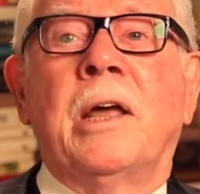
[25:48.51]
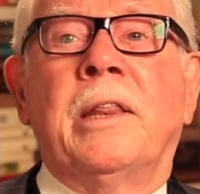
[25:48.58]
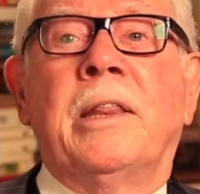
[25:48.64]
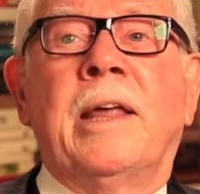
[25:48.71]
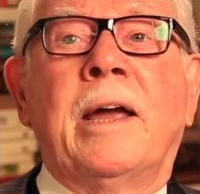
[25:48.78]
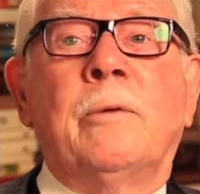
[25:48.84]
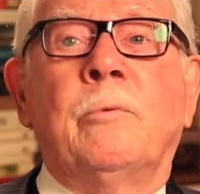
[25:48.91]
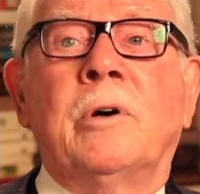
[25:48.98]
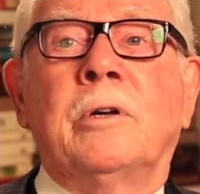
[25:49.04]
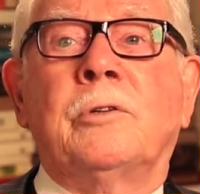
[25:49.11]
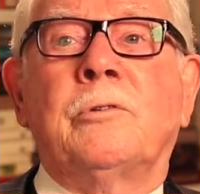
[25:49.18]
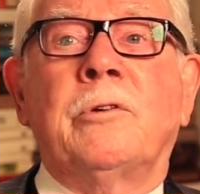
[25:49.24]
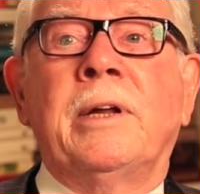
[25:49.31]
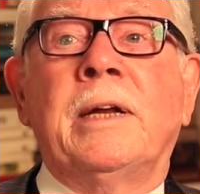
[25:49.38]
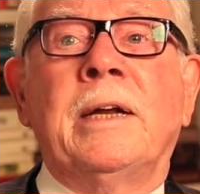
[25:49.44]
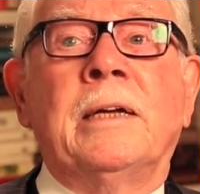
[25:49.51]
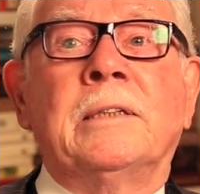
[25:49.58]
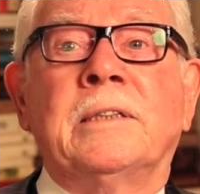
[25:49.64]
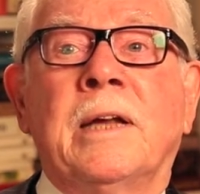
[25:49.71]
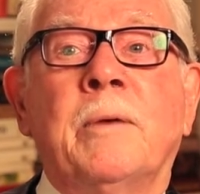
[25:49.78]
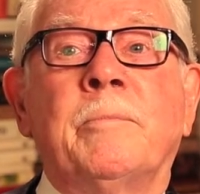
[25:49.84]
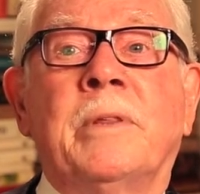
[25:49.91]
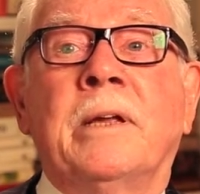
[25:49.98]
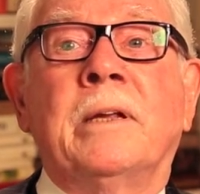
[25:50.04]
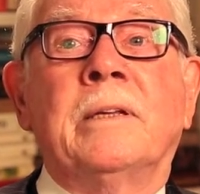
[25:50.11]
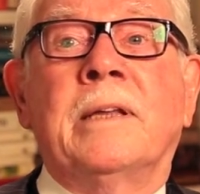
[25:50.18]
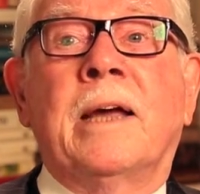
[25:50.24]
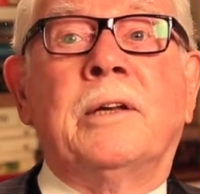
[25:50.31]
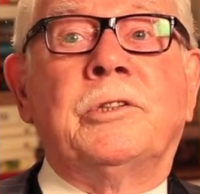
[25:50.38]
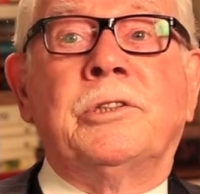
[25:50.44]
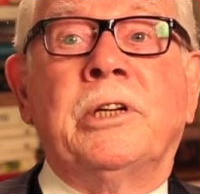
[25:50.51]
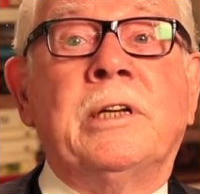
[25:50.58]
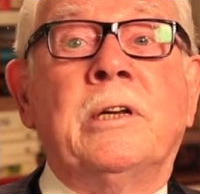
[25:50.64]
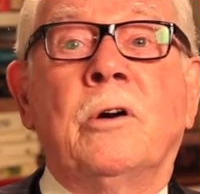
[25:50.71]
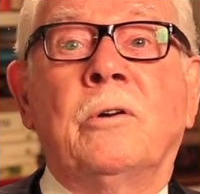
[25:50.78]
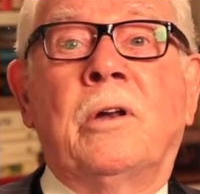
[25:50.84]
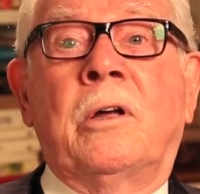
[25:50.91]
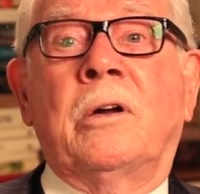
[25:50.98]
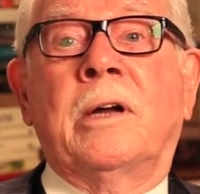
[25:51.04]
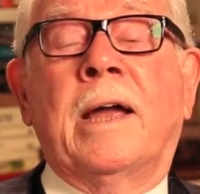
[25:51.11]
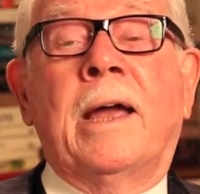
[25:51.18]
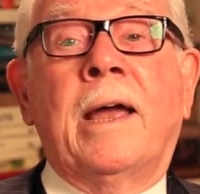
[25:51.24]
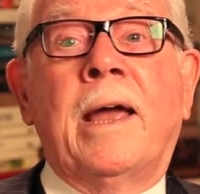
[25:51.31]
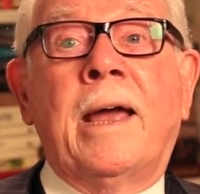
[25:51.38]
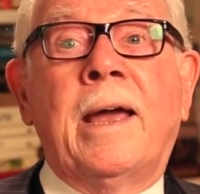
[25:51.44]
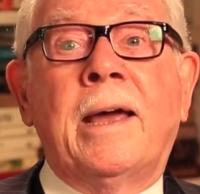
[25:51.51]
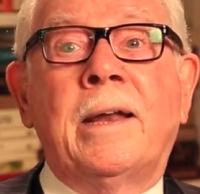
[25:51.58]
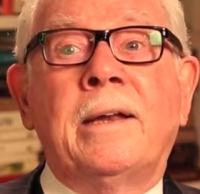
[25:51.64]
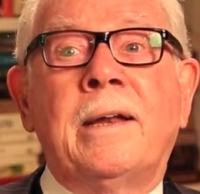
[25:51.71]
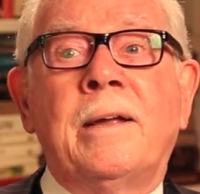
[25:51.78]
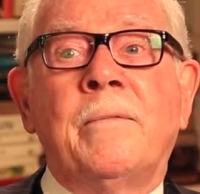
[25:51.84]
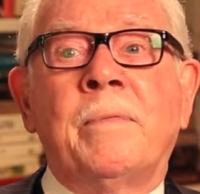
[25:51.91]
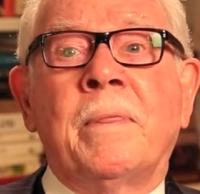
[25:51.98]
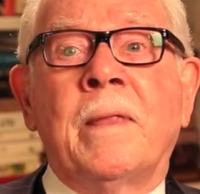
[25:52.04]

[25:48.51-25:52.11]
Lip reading: they were treating something that she no longer had.